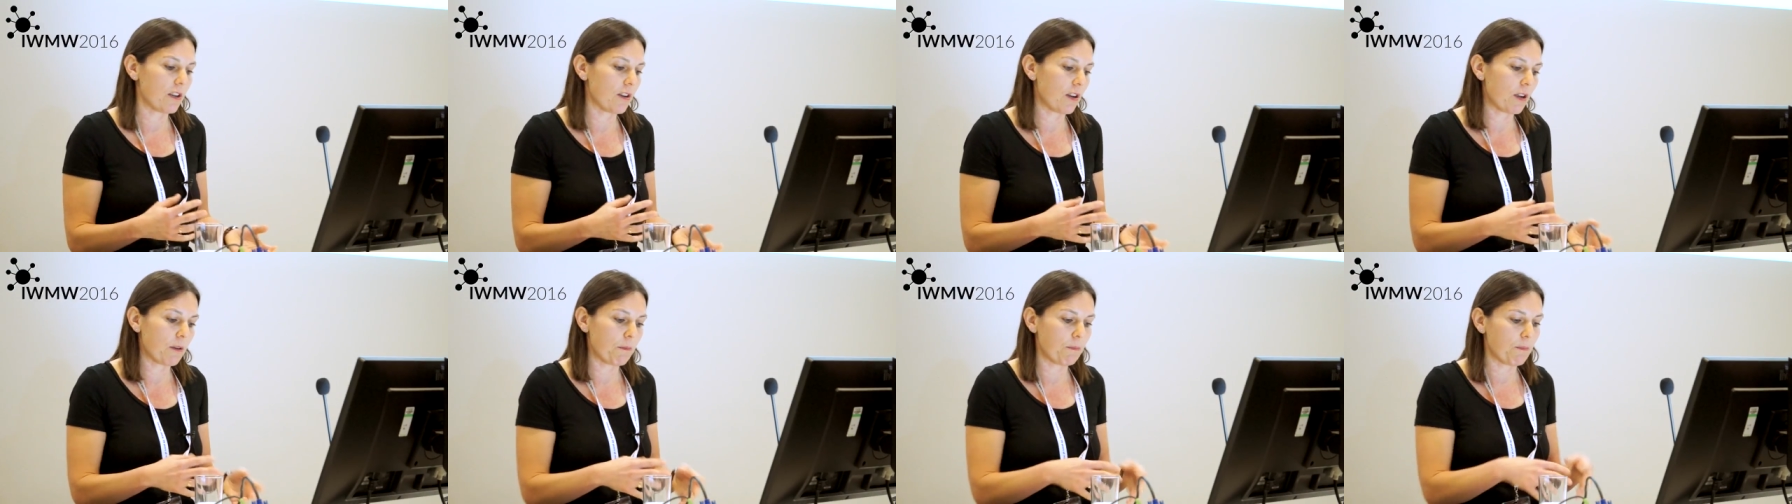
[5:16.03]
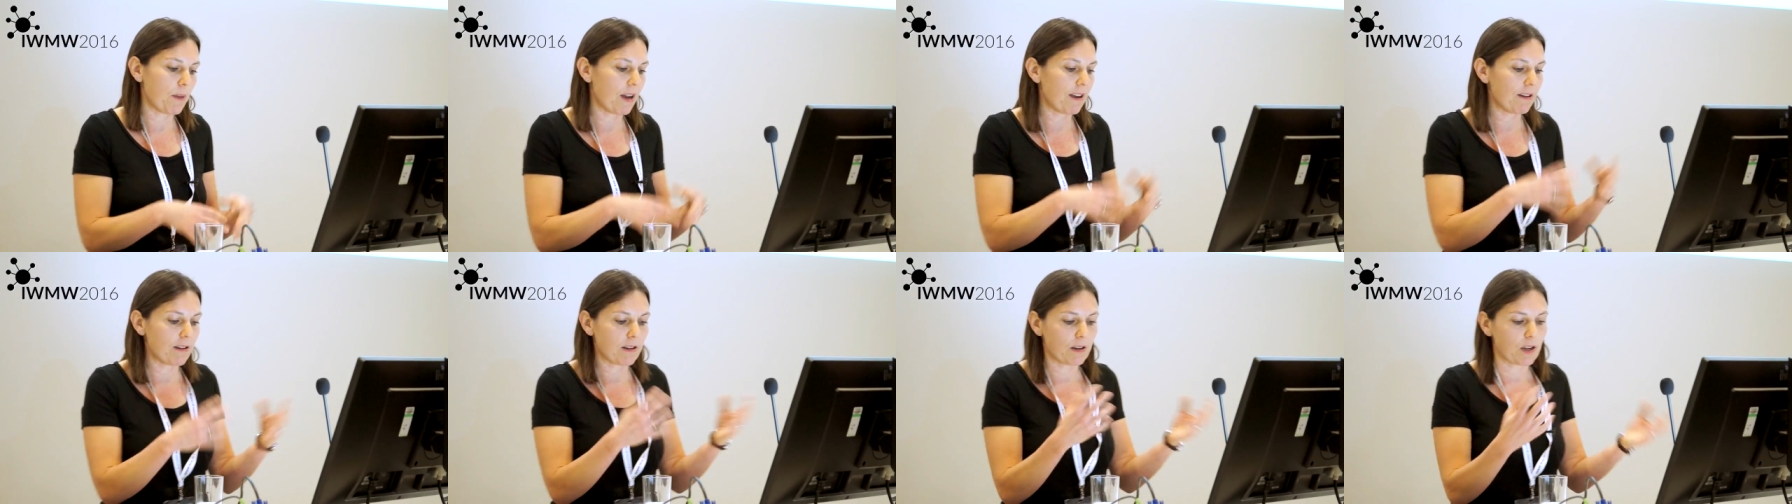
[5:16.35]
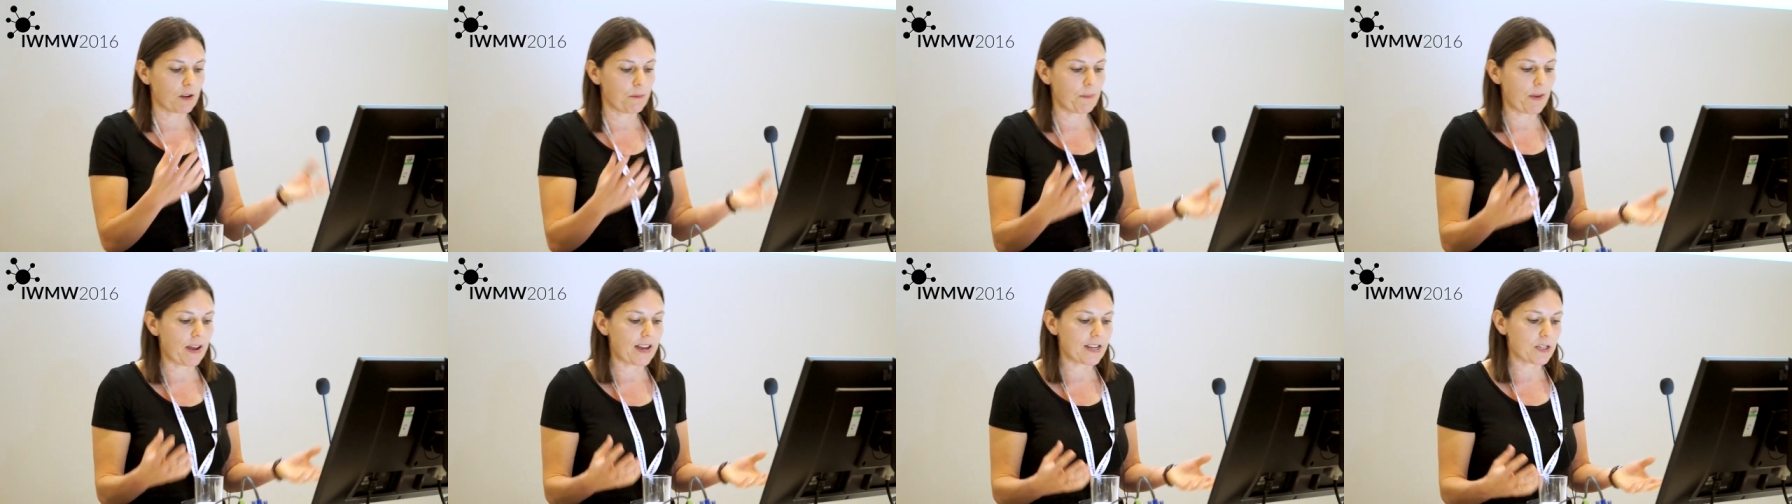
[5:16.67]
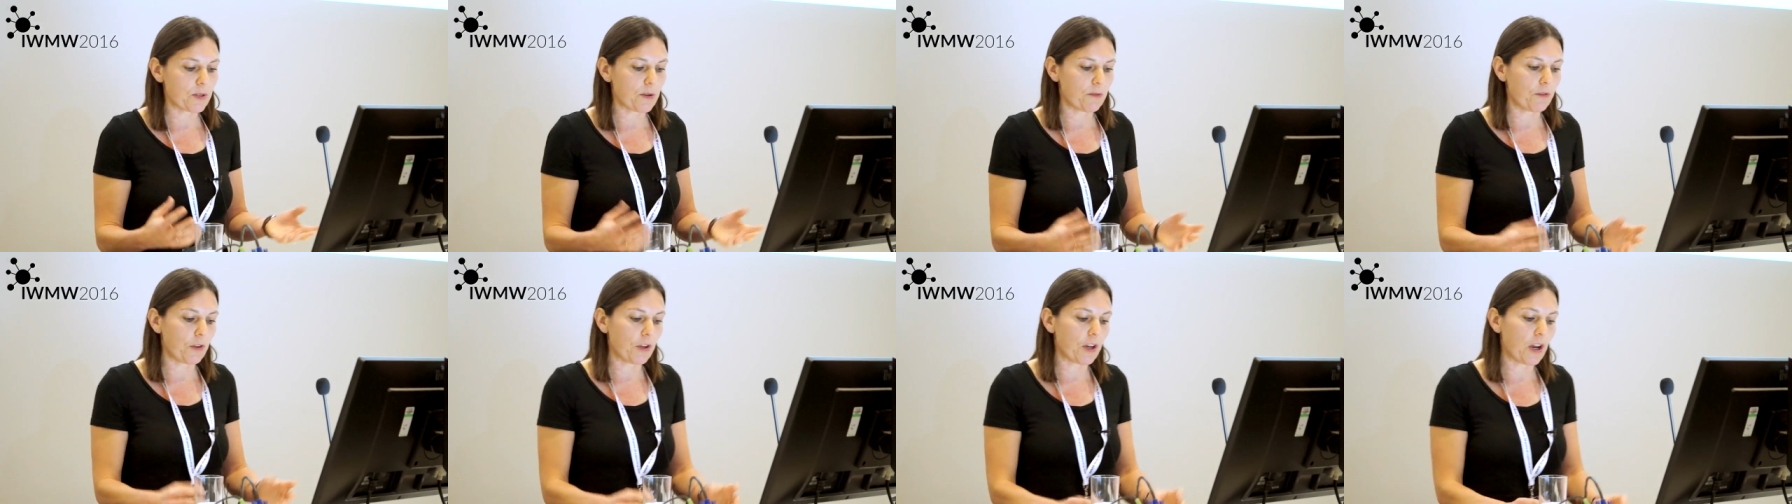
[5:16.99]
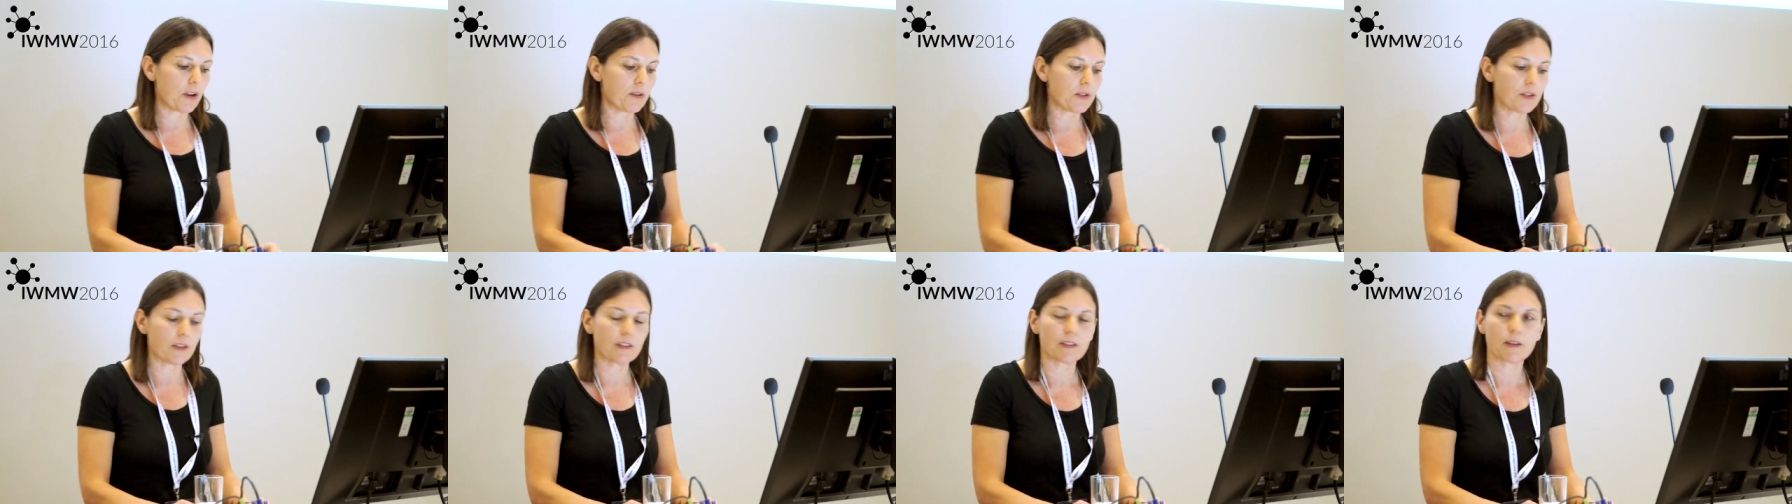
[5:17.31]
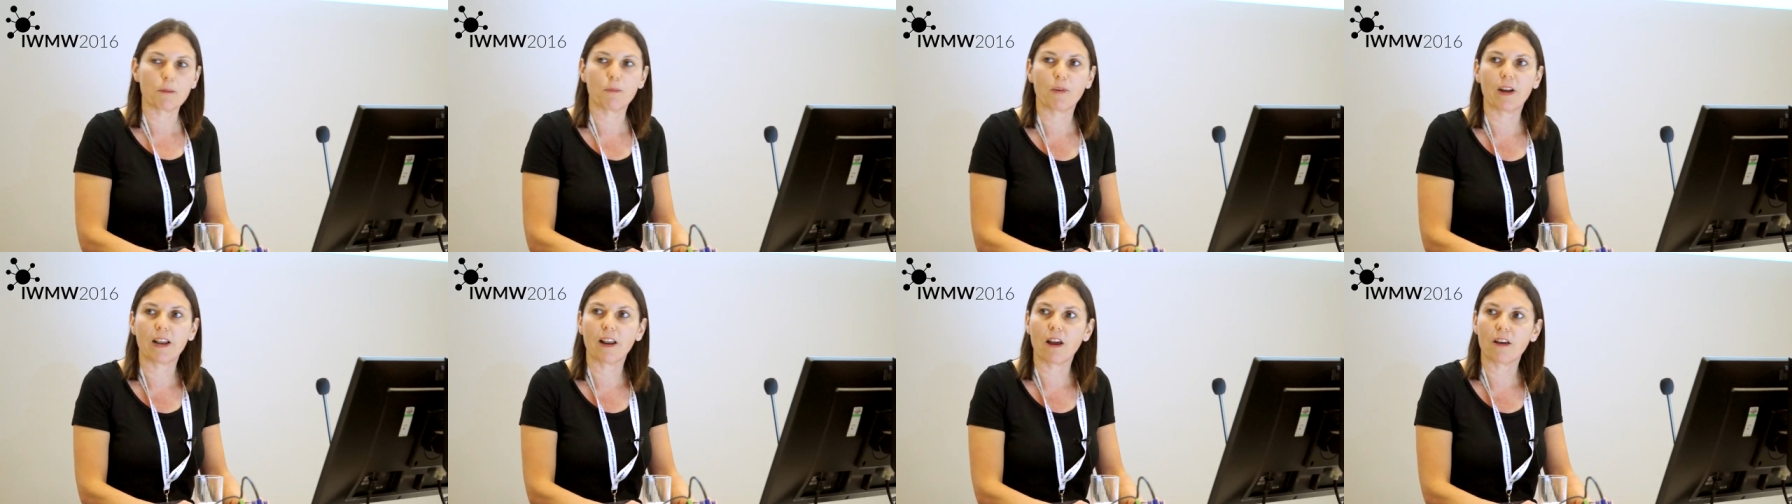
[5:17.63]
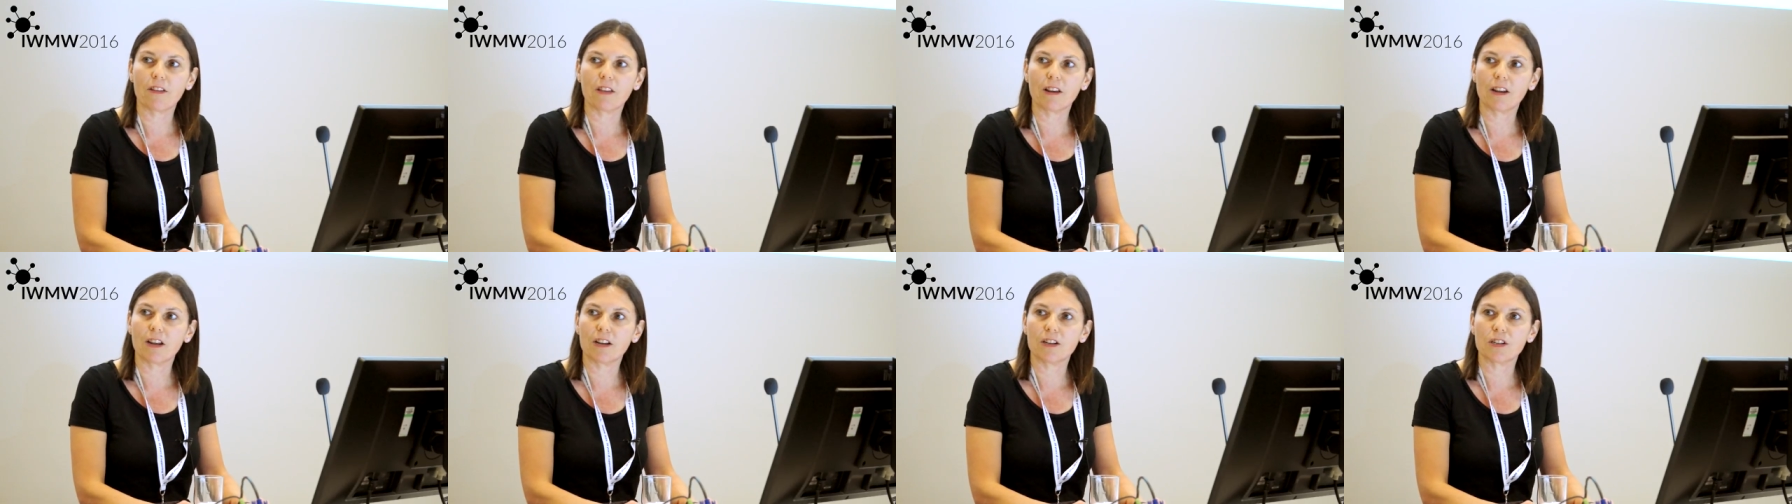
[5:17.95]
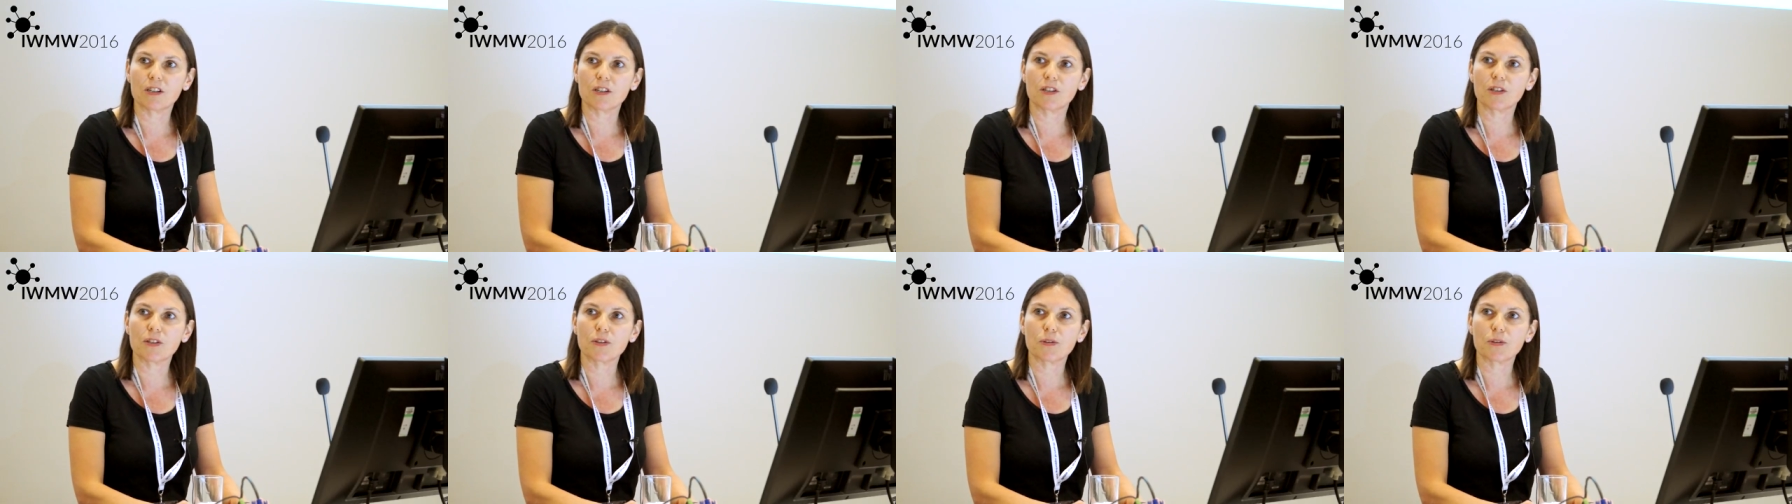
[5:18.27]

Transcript: compar compared to if you go to somewhere like the London